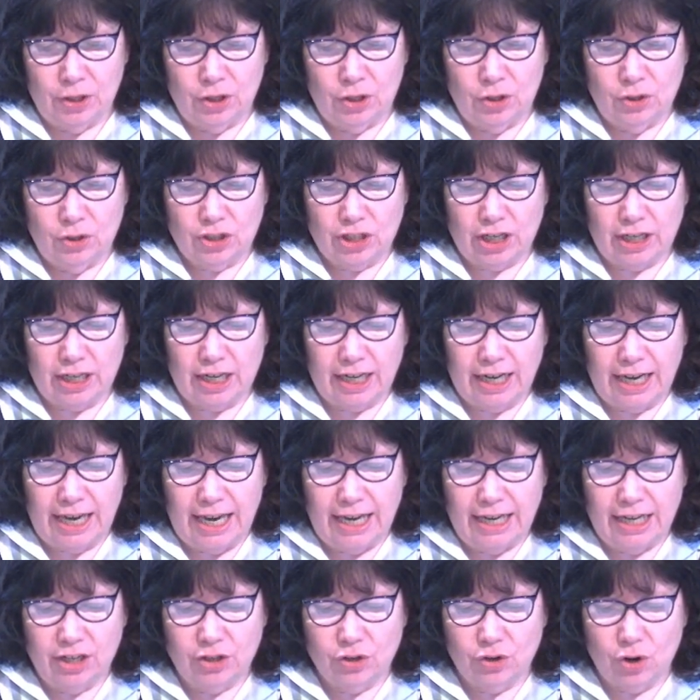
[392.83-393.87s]
You shall not
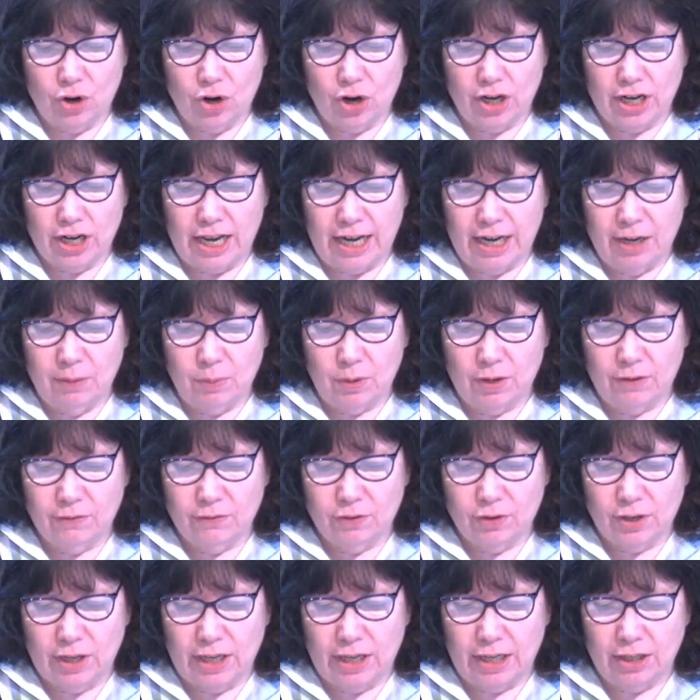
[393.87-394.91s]
hate in your heart any one of
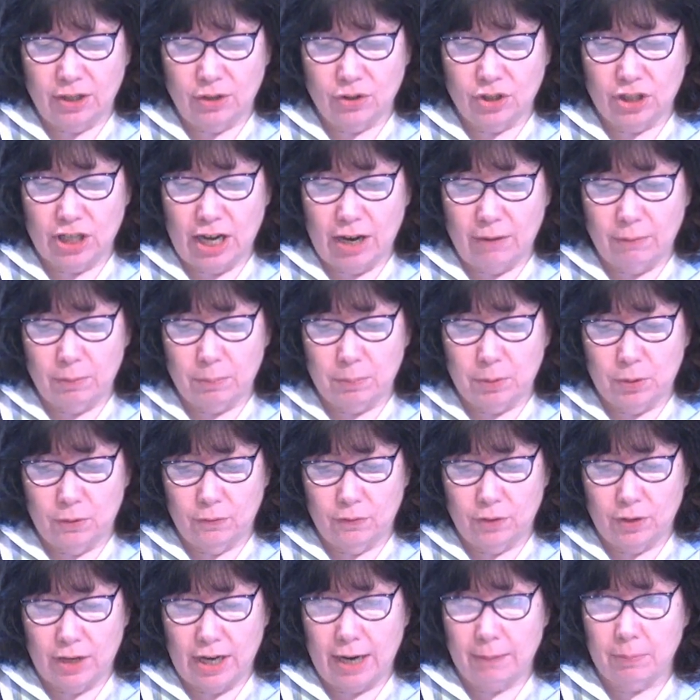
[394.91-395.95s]
your kin. You shall reprove
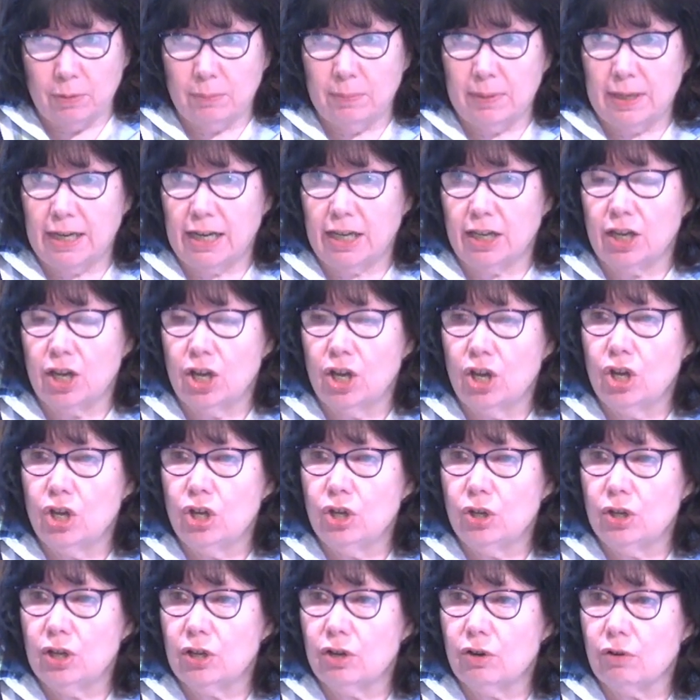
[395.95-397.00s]
your neighbor, meaning
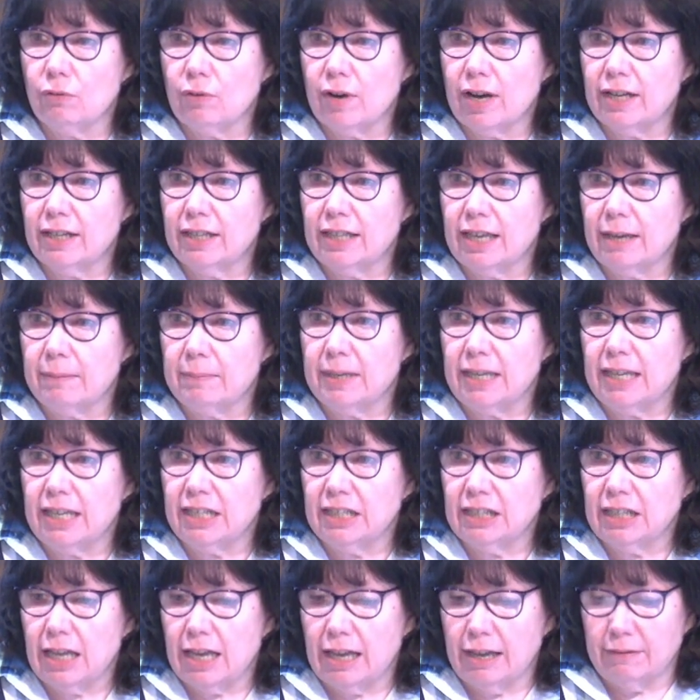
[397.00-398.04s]
you can correct them in
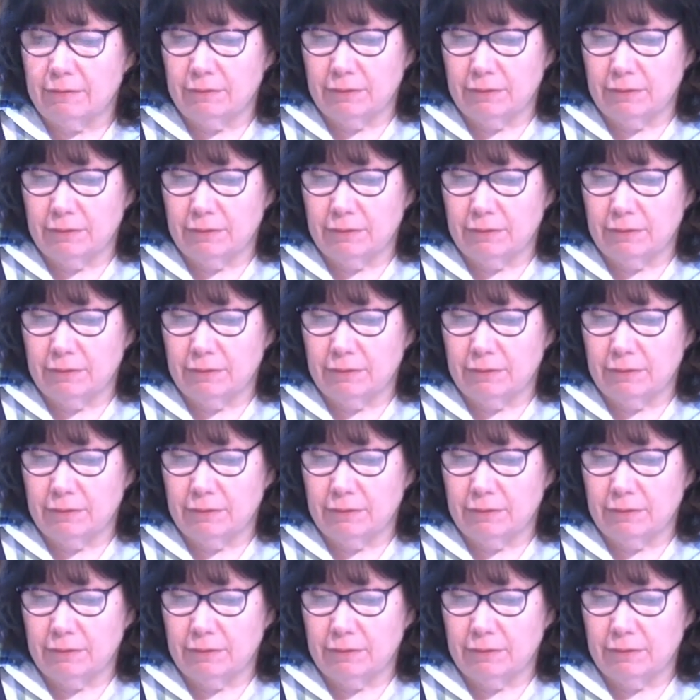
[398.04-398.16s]
love